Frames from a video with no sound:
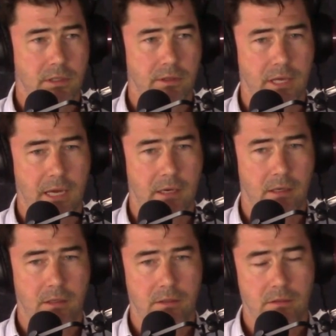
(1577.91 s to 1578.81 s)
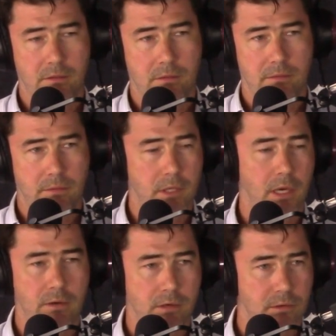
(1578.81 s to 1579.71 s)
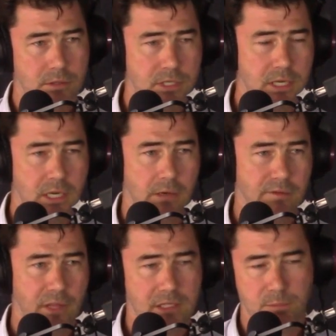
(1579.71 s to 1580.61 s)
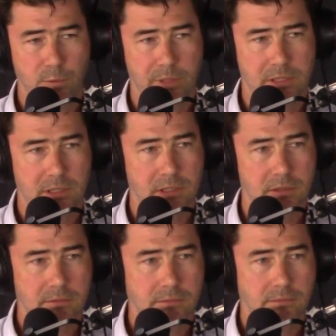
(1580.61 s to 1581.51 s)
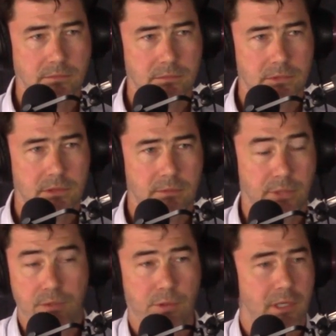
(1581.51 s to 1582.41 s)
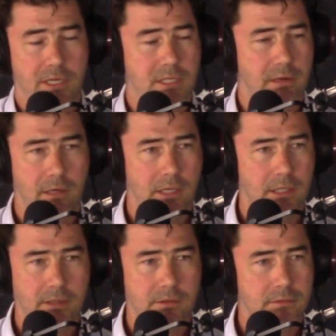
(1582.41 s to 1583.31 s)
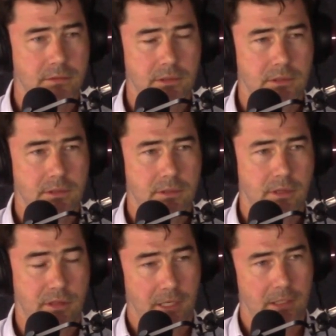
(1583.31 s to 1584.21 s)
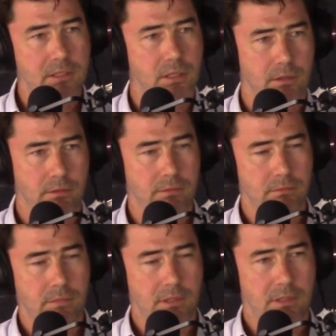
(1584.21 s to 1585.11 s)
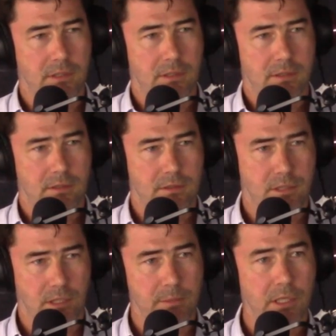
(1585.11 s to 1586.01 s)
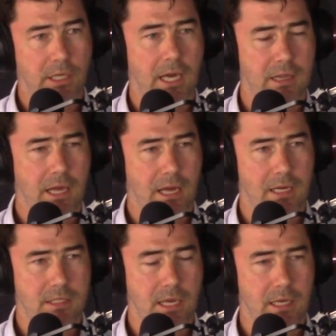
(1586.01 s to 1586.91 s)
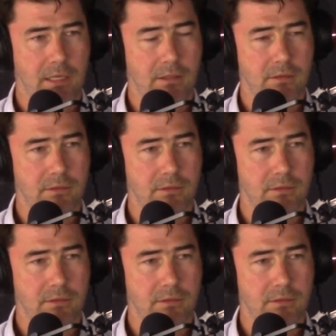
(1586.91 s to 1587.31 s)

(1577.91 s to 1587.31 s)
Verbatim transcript: than the owner or CEO of that small business but you wouldn't necessarily think to to communicate that as a